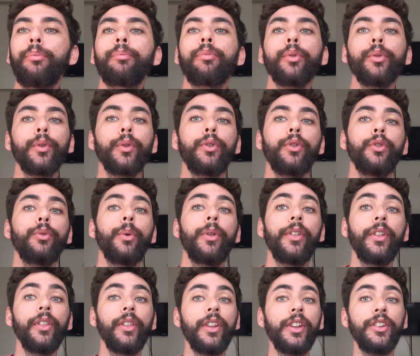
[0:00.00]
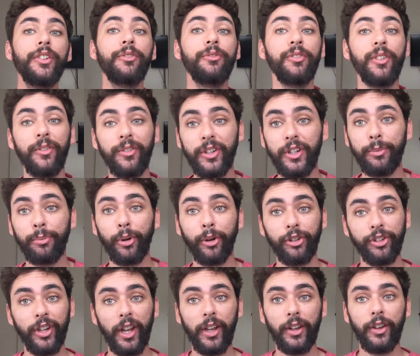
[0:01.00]
brewed with at least
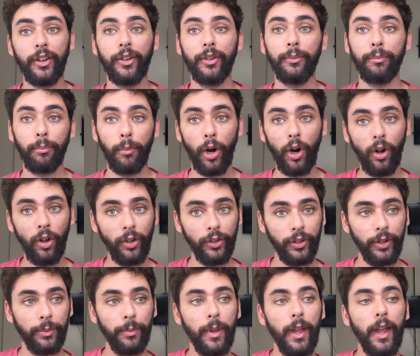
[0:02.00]
50% malt,